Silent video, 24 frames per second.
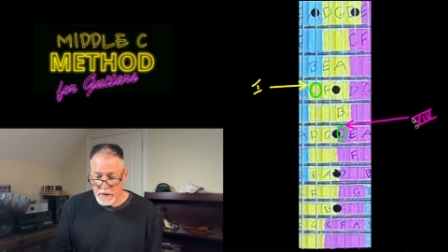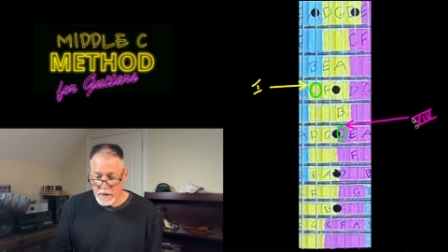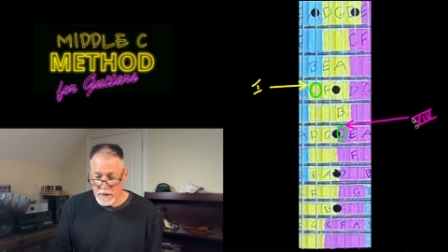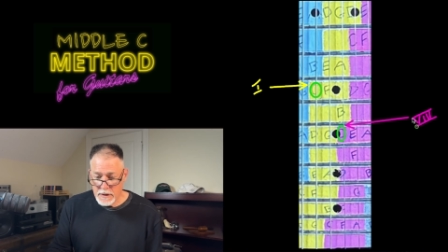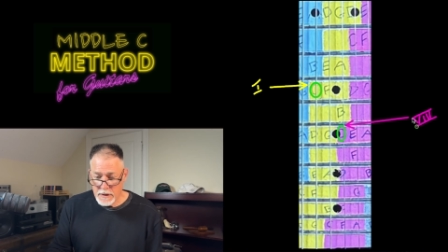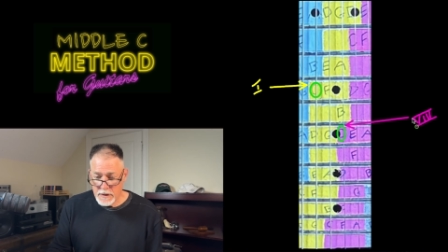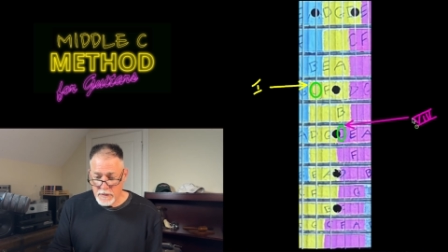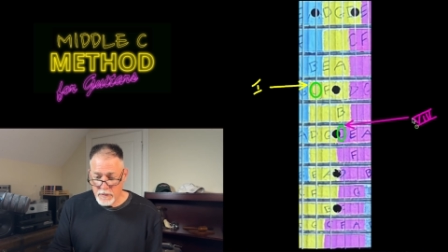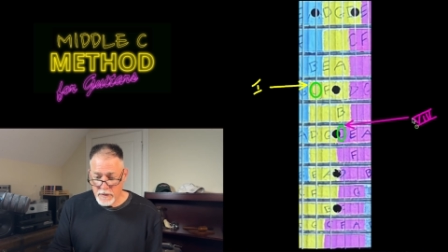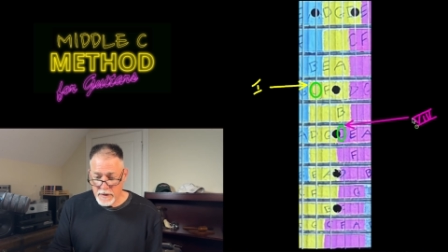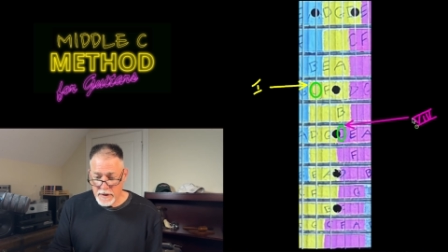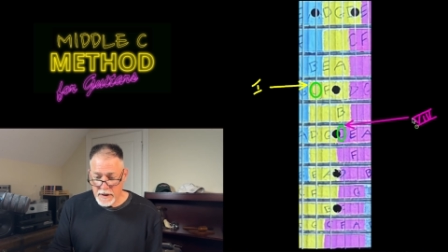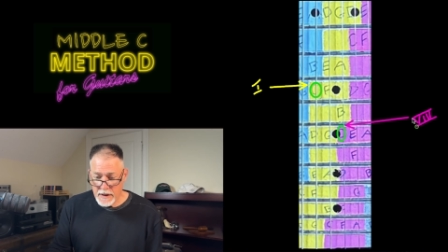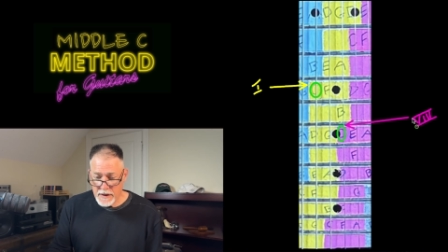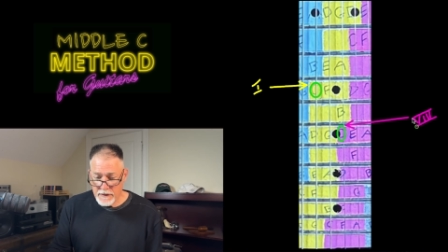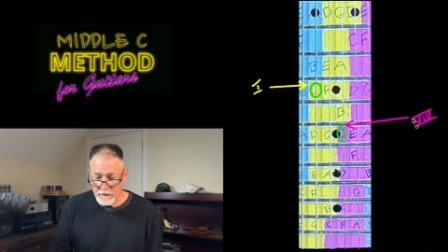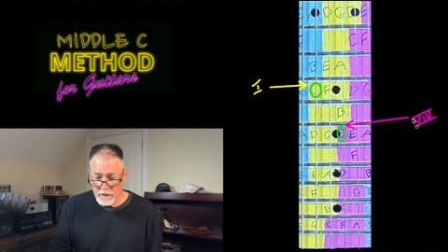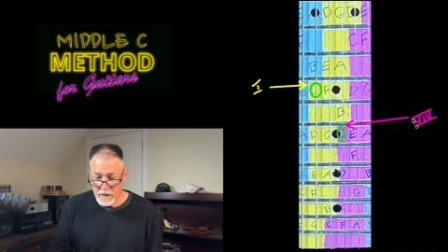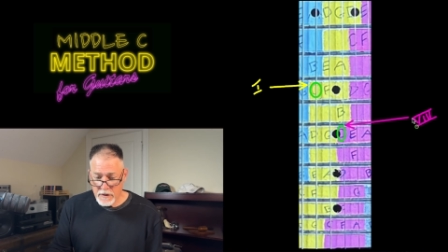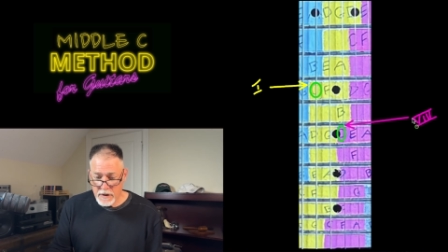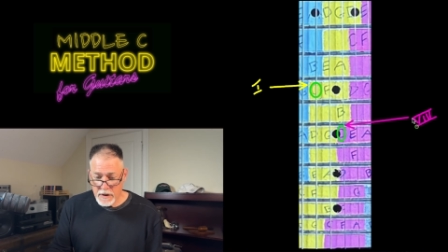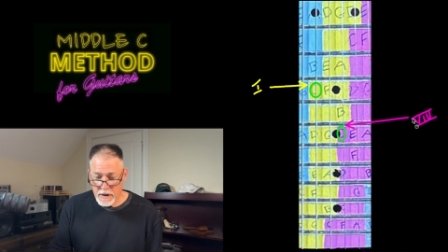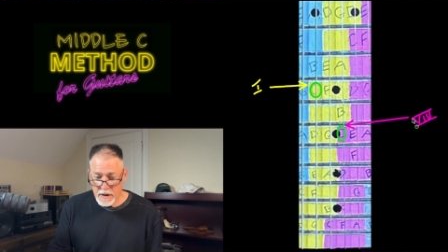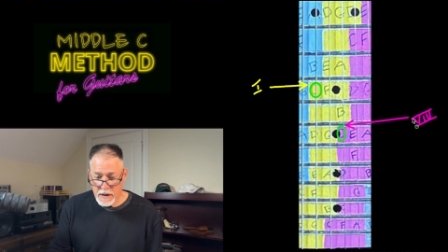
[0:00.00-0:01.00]
and we have
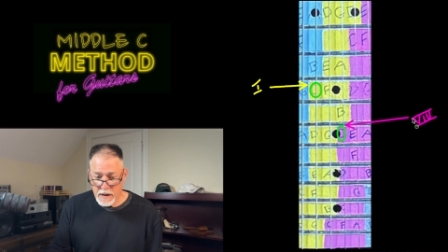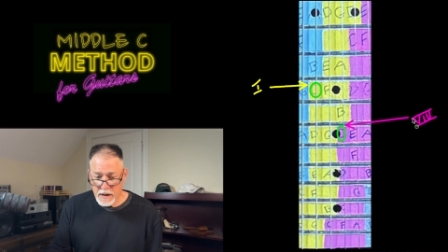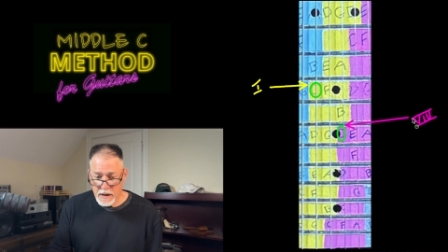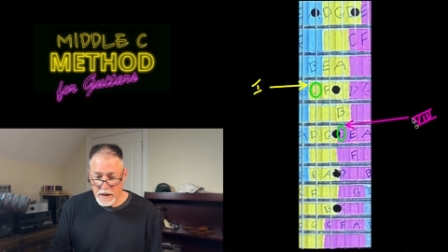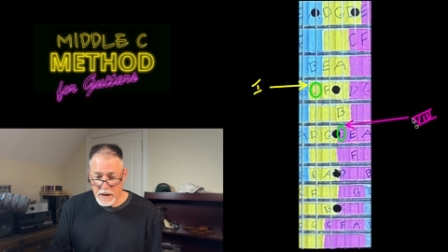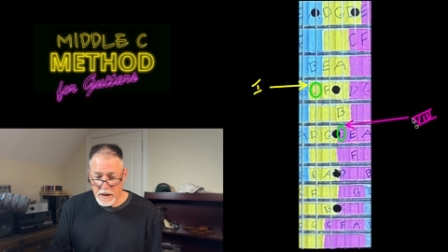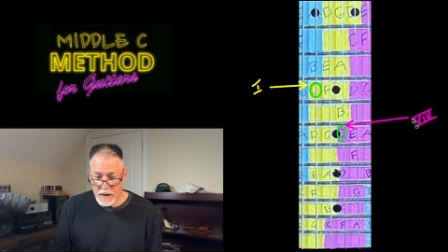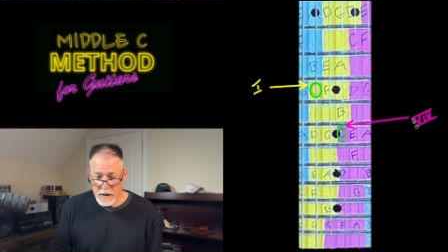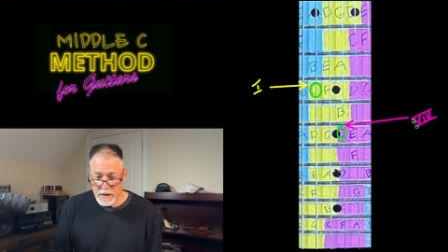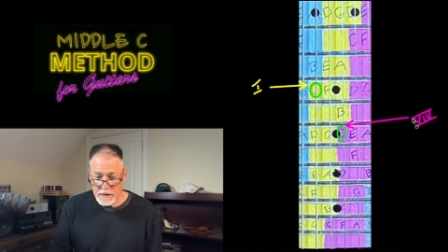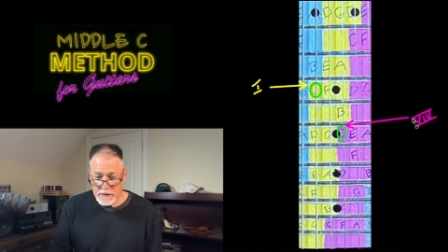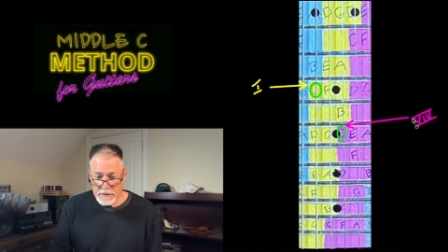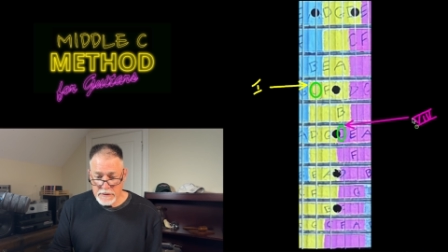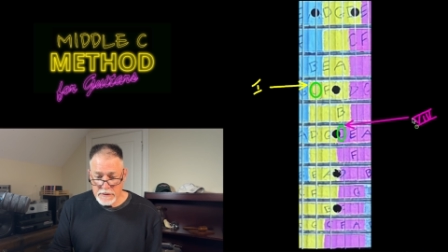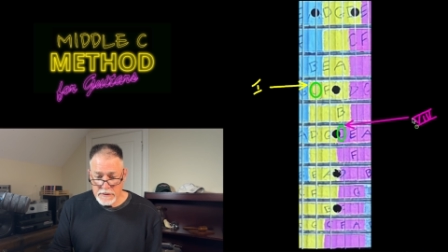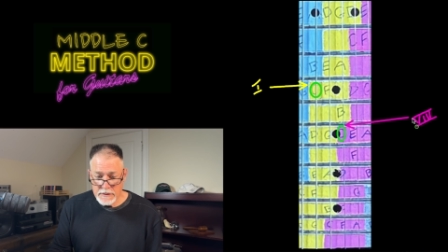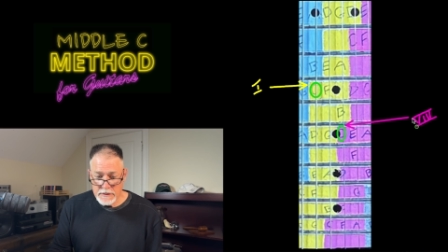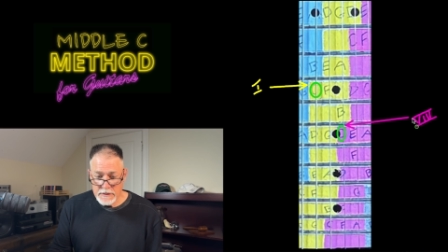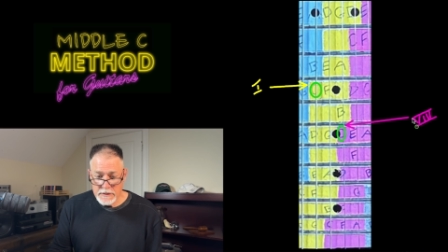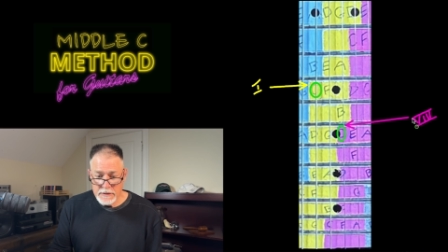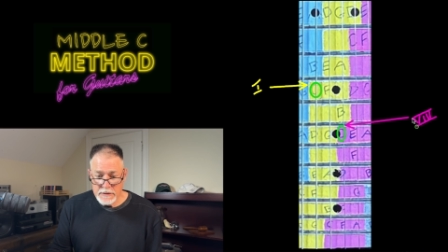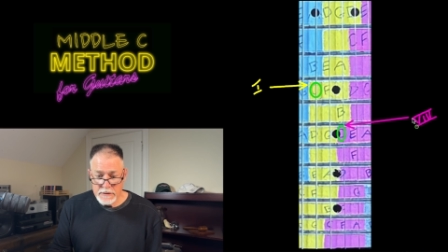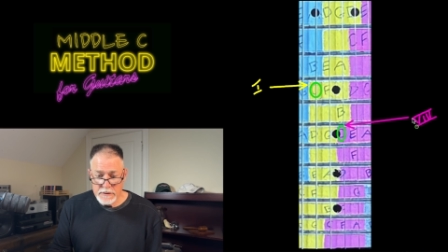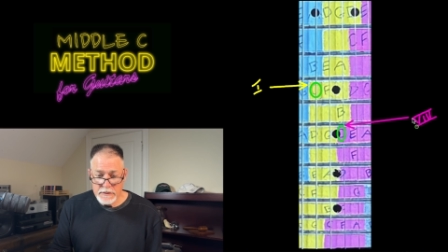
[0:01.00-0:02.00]
our
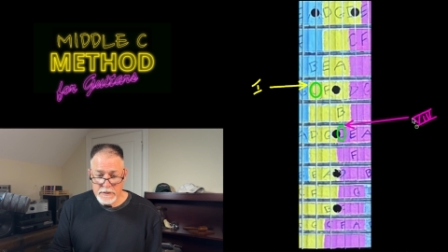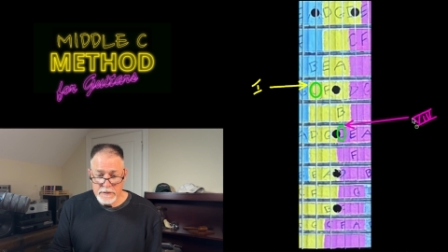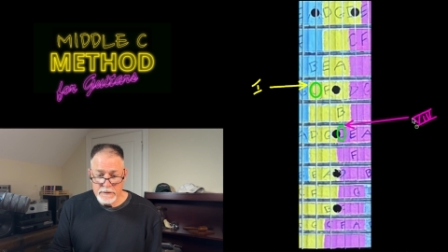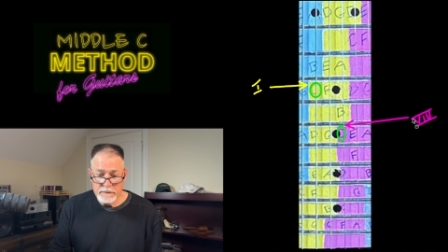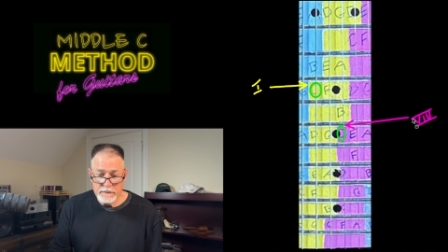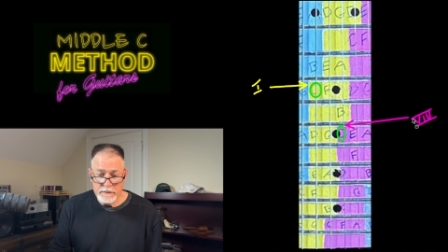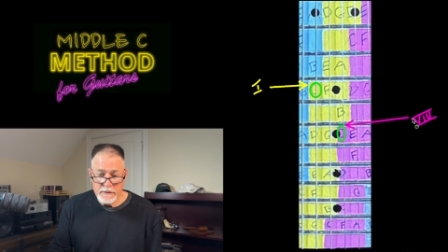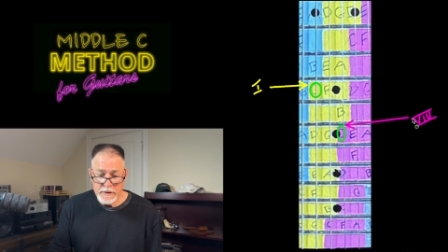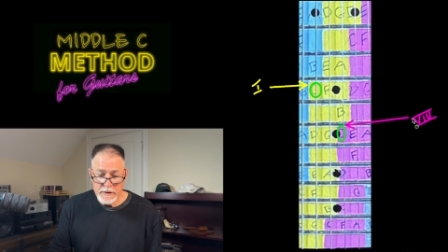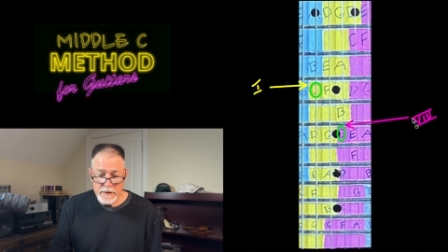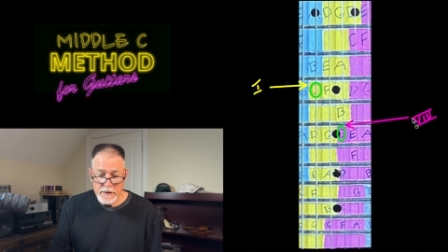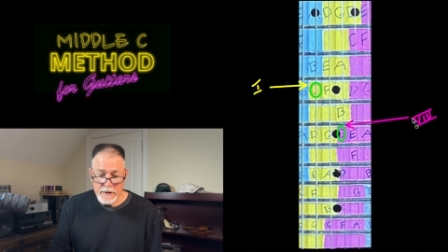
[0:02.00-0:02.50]
octave